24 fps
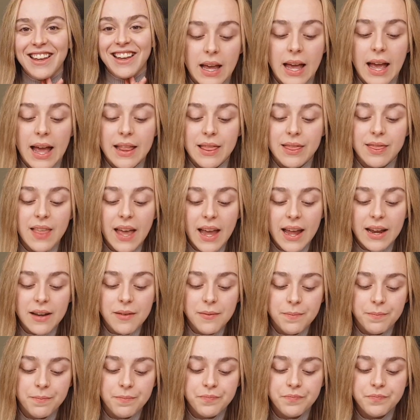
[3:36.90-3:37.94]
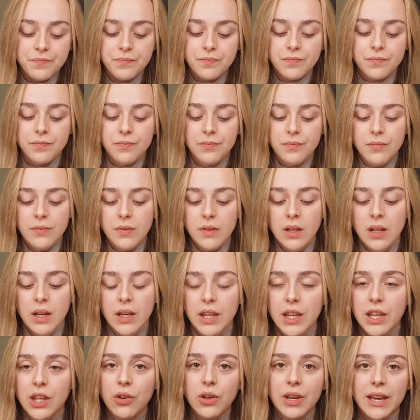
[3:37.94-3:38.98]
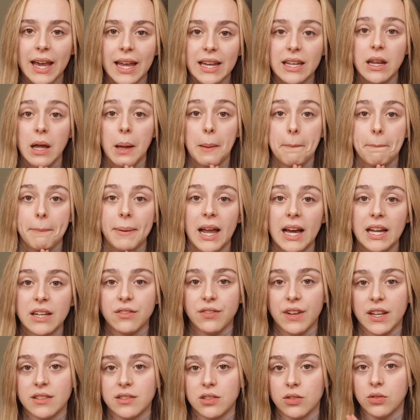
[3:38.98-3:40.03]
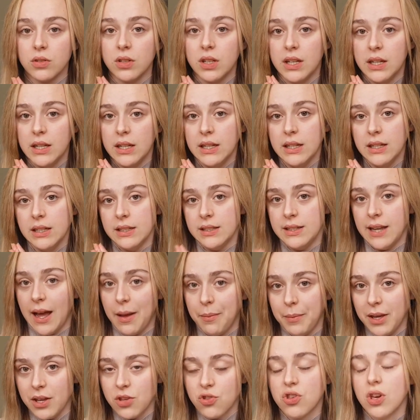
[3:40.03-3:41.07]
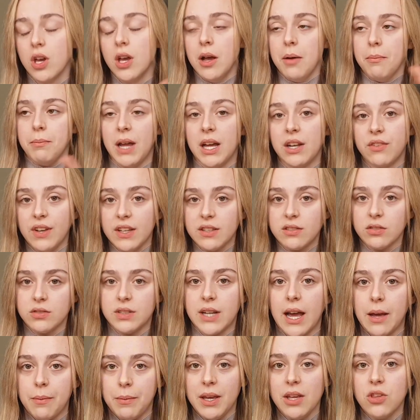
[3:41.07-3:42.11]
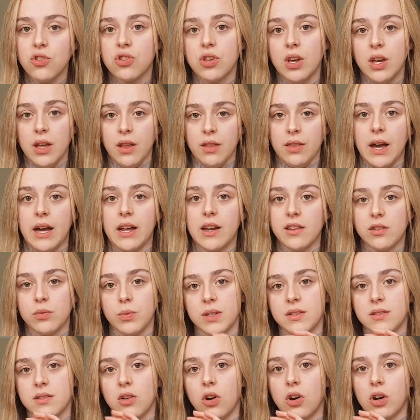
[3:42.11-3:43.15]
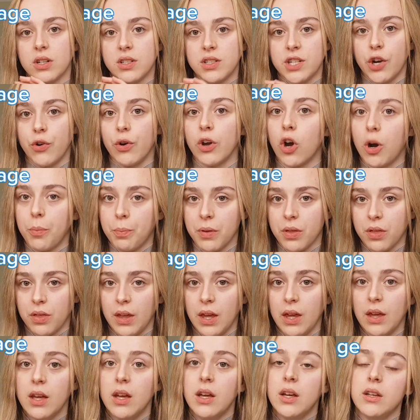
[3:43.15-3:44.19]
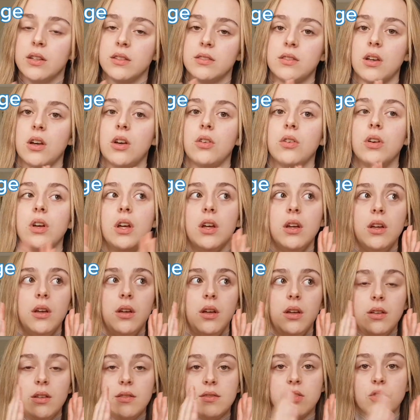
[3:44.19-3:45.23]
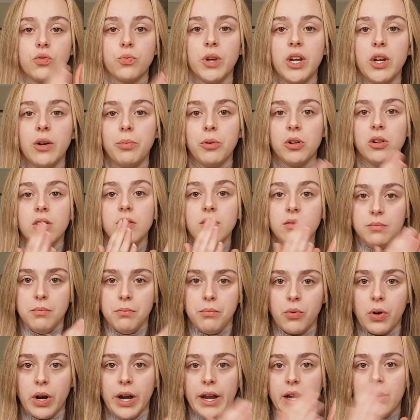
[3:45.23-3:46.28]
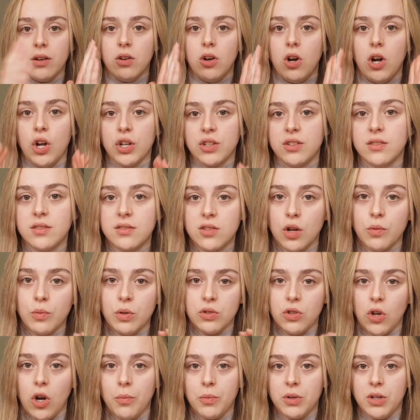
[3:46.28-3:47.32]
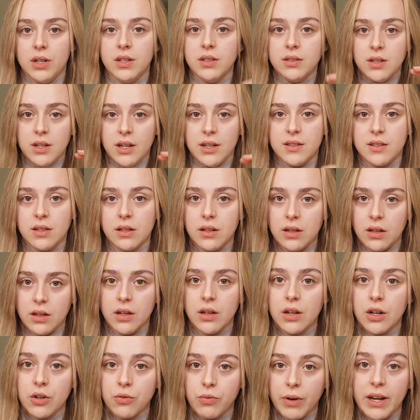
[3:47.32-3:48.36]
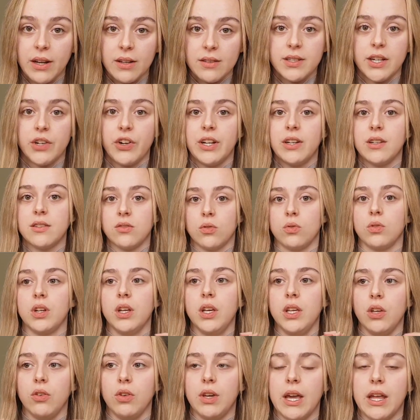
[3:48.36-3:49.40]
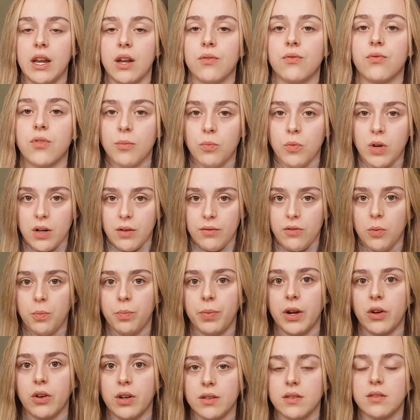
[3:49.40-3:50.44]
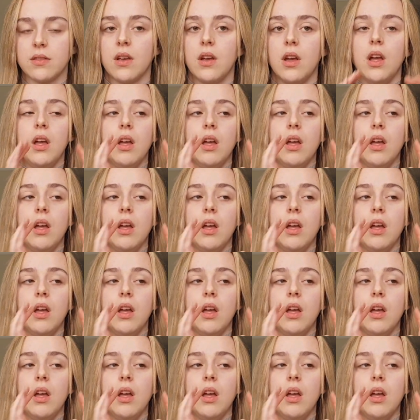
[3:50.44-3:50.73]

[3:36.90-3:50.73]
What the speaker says: And then you get blood vessel damage. Blood vessel damage, that is what's arteriopathy. So cerebral, brain, autosomal dominant, it's a hereditary disorder. You get it from one of your parents.